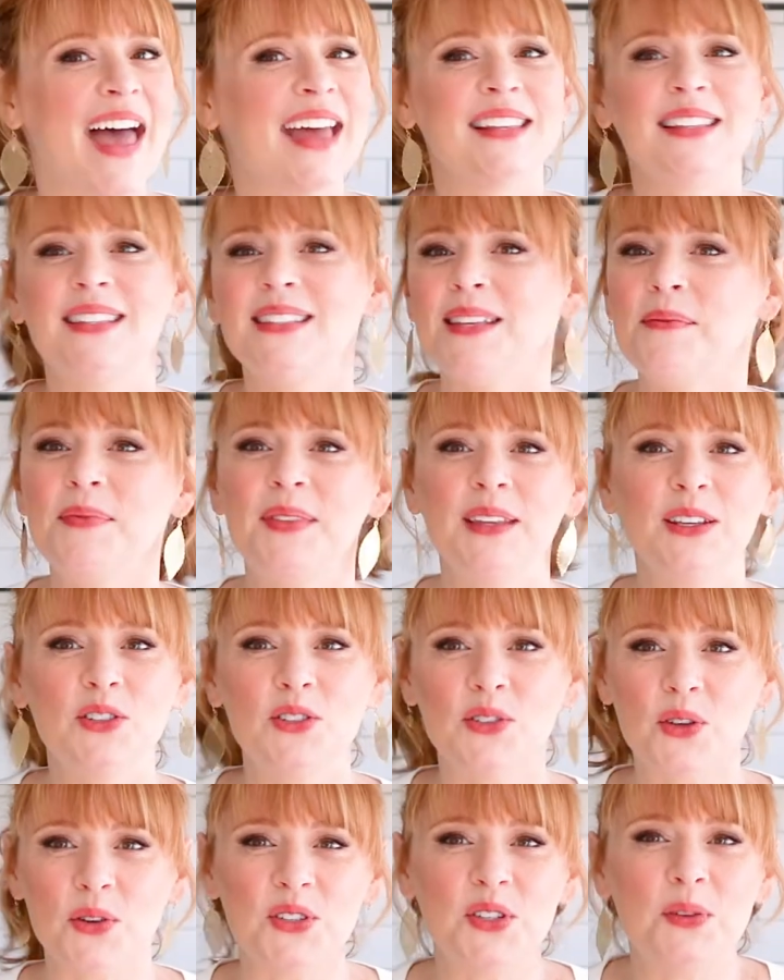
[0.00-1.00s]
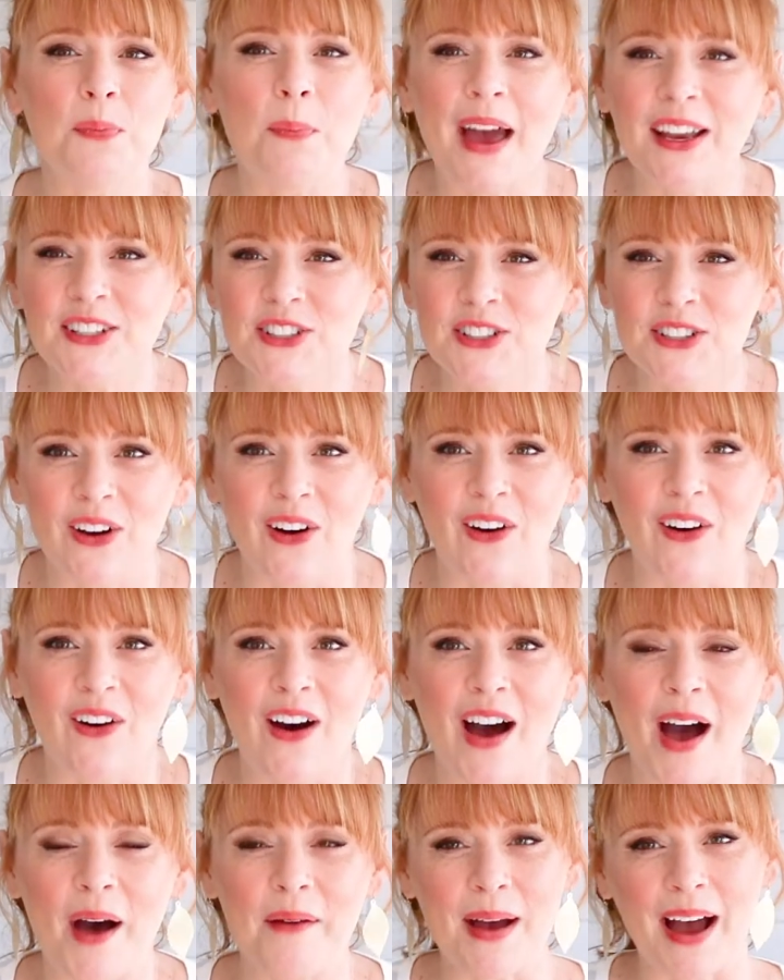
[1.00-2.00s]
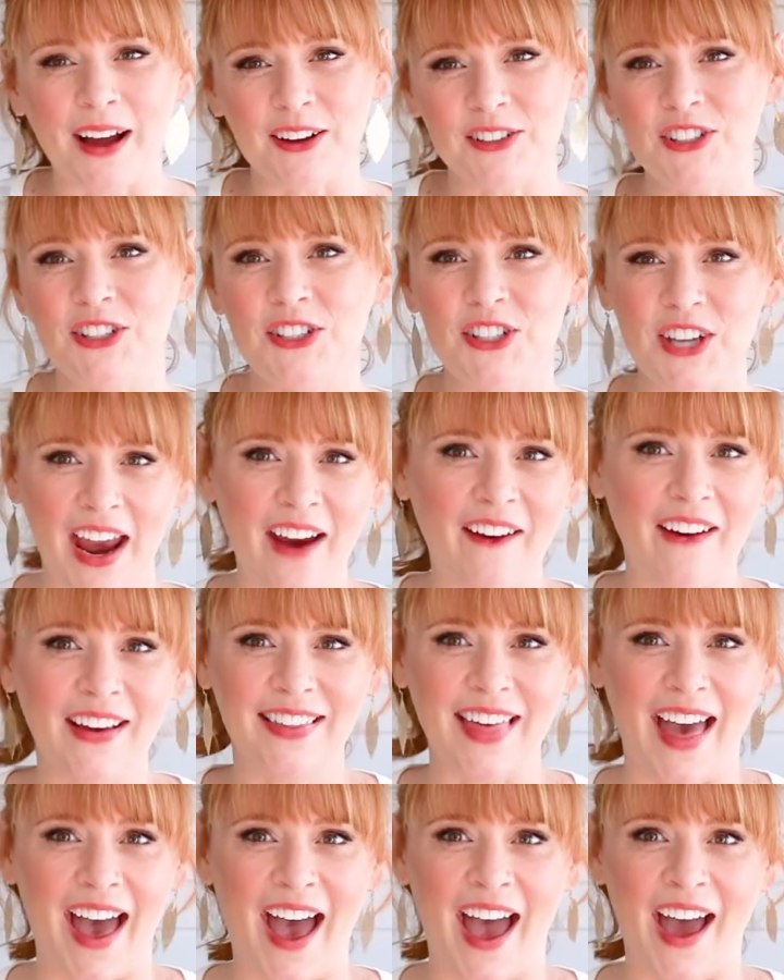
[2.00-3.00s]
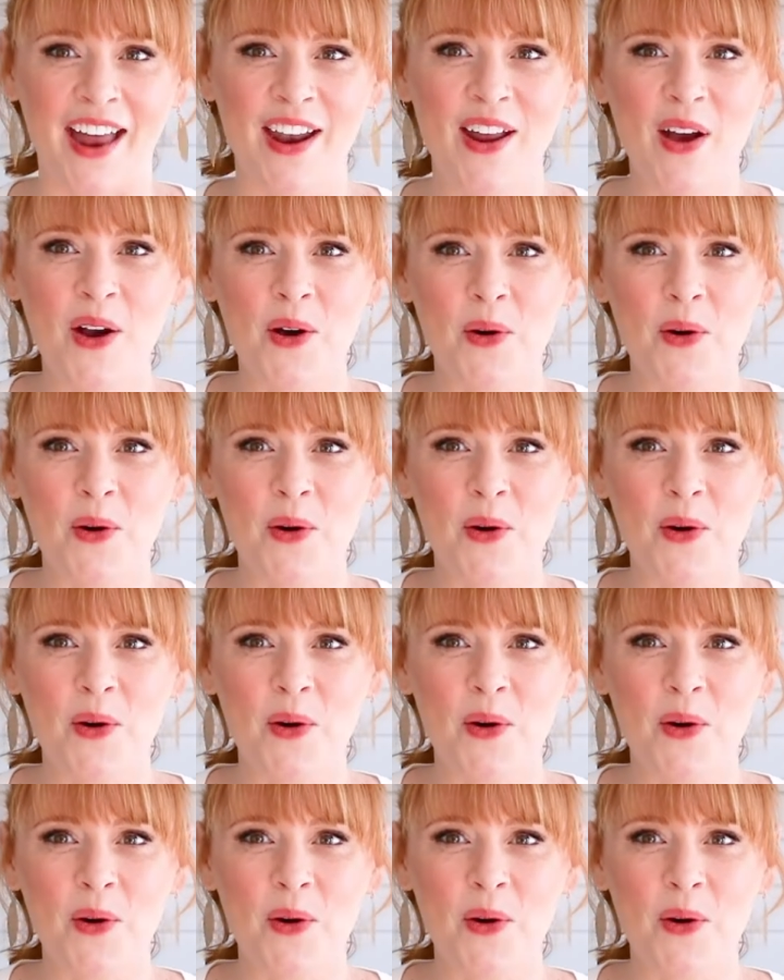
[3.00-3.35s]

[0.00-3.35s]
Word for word: and something so special about sharing that